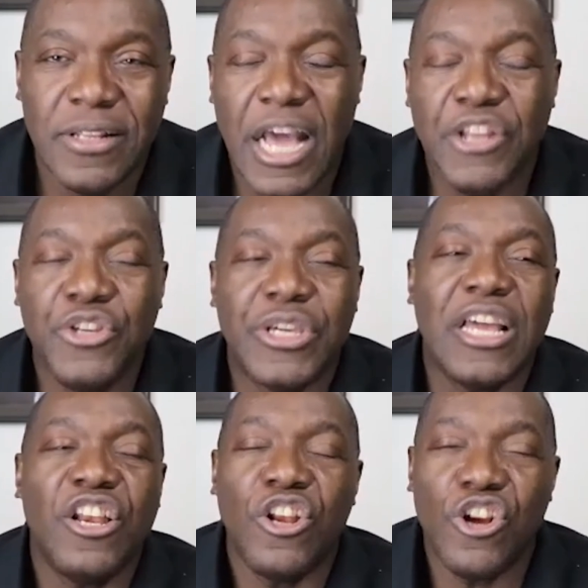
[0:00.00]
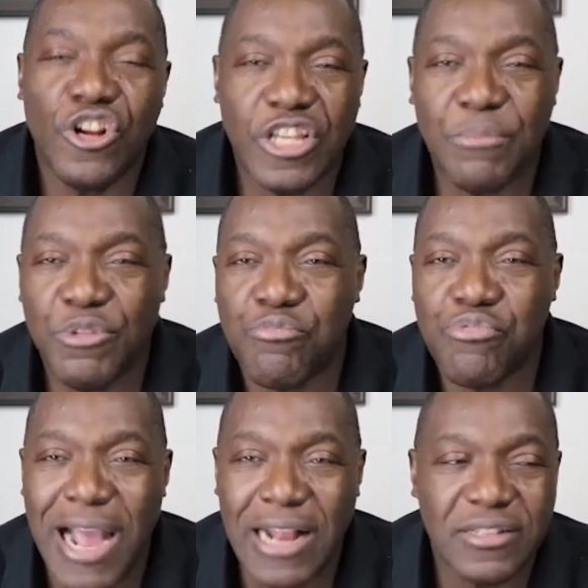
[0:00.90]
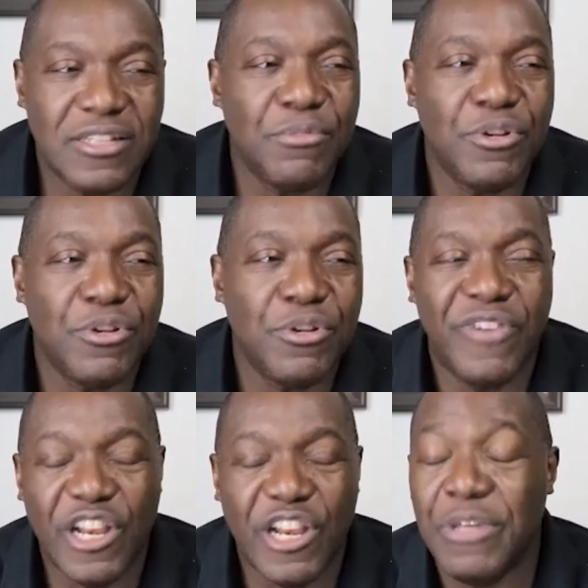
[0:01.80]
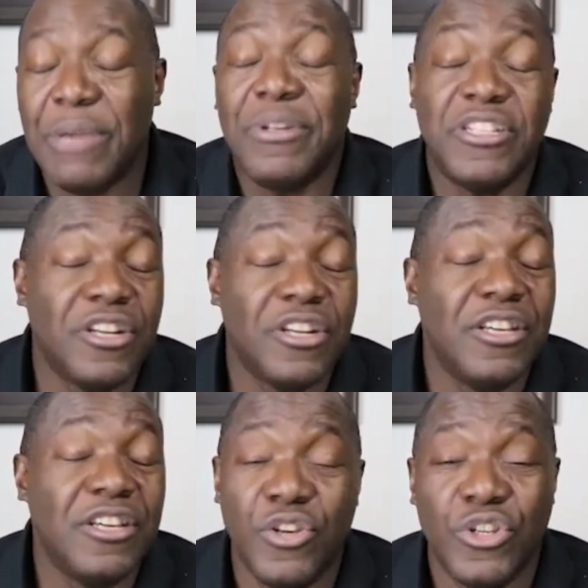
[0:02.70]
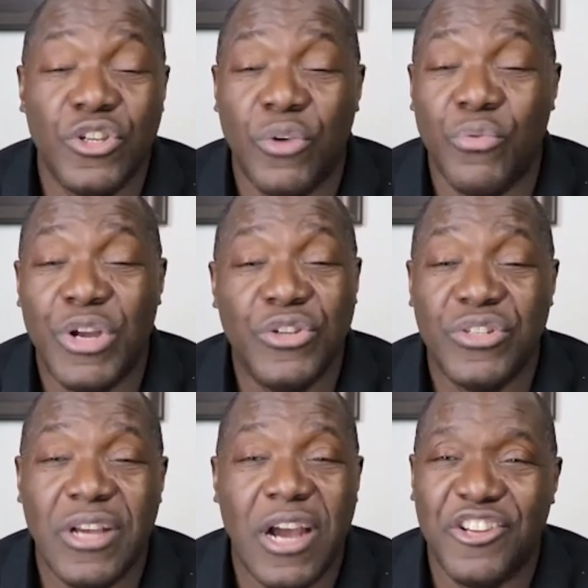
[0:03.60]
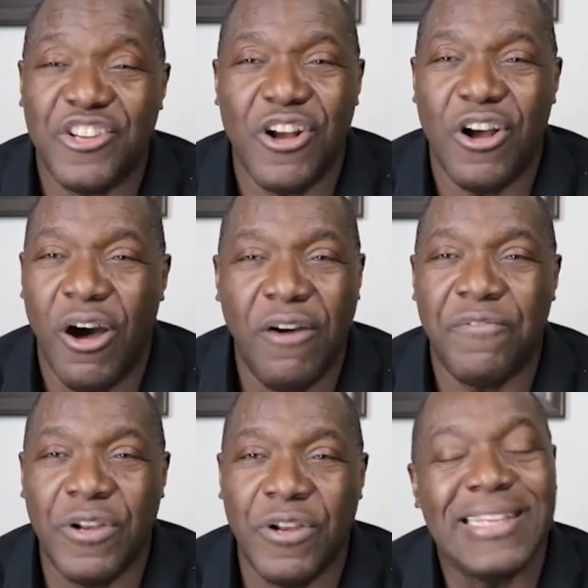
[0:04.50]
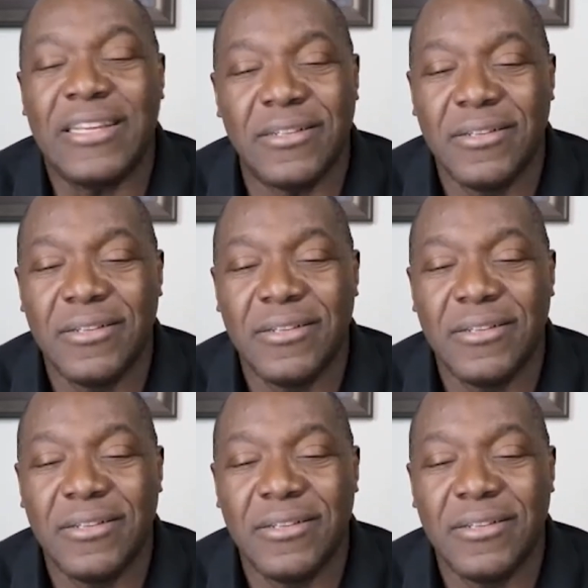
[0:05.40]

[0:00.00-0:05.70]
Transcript: And you can learn them, you practice them, you develop them. Initially, you, you know, when you start, you're awful at it.